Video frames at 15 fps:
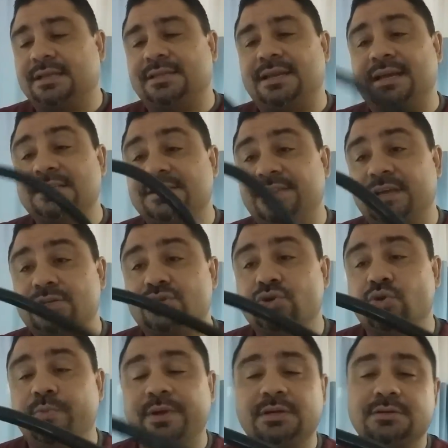It's got the nice
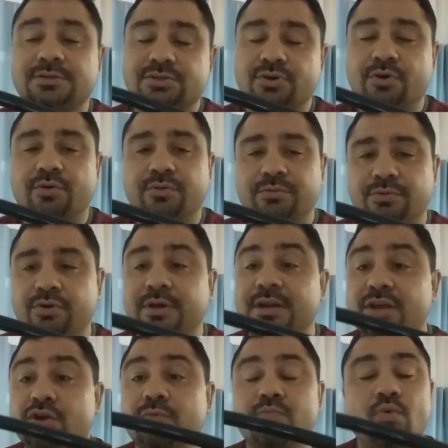thick tubing so
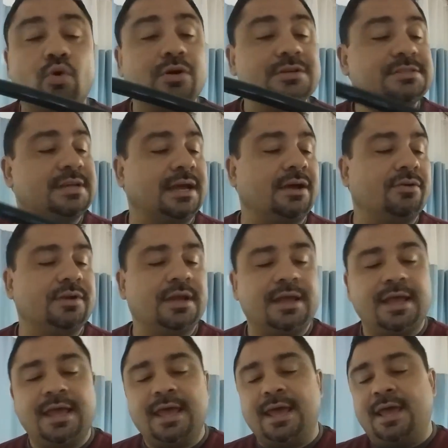you can hear more
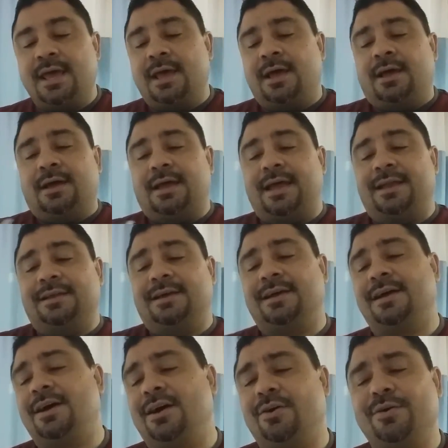sound.
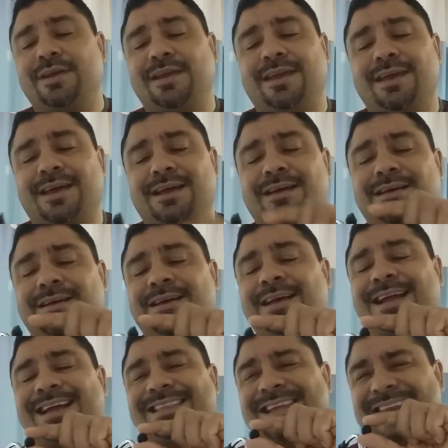And oh yeah,
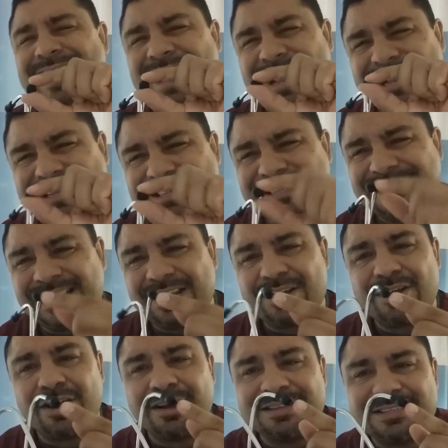I got the nice
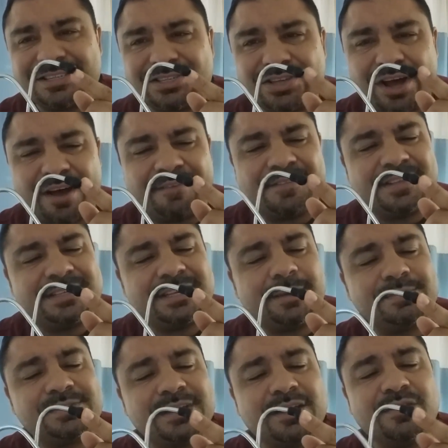silicone
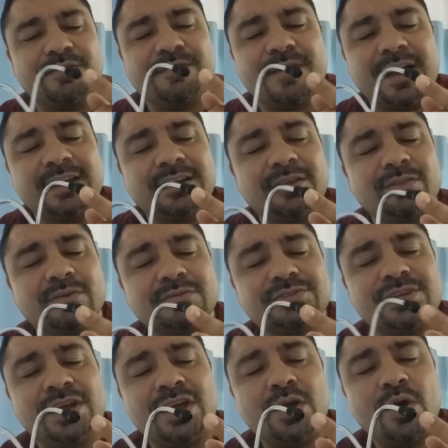soft tips that you find
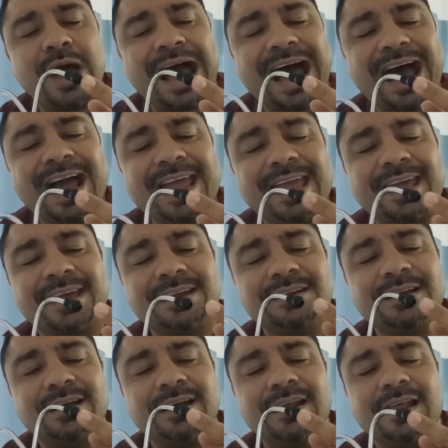on those
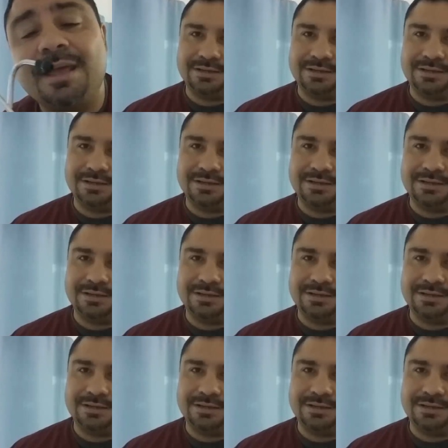high-end,